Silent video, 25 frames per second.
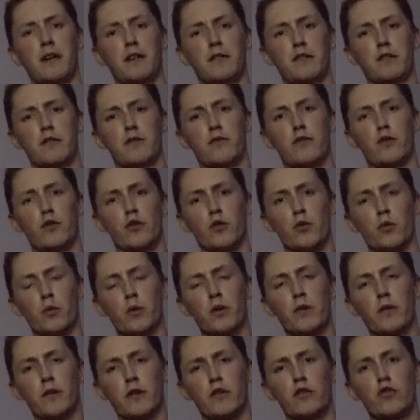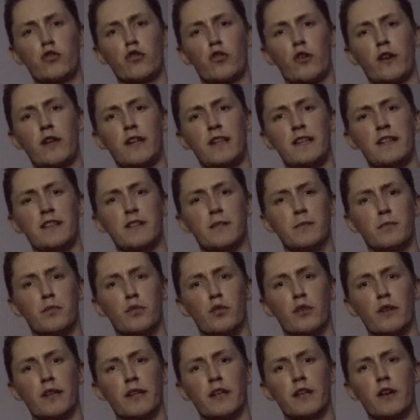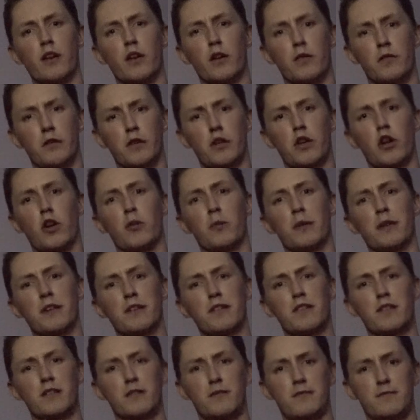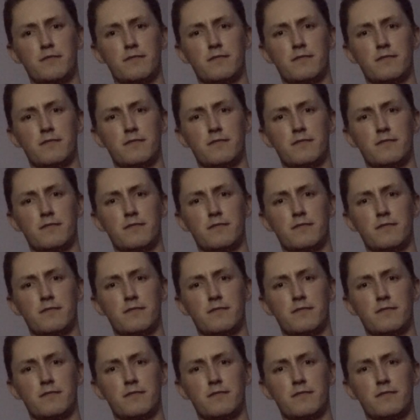passes through the trailing debris of a comet.